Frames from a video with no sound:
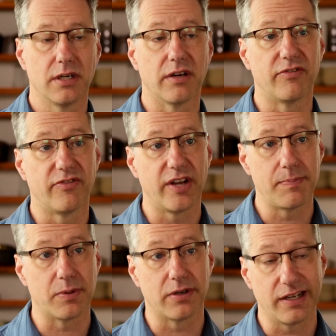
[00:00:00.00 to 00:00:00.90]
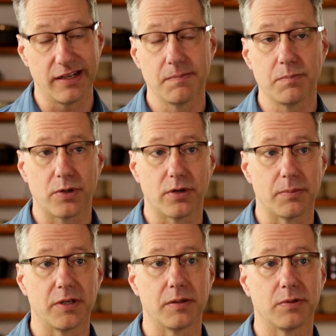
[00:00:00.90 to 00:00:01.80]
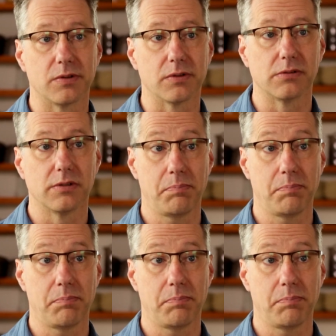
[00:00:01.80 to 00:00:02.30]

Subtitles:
a vapor impermeable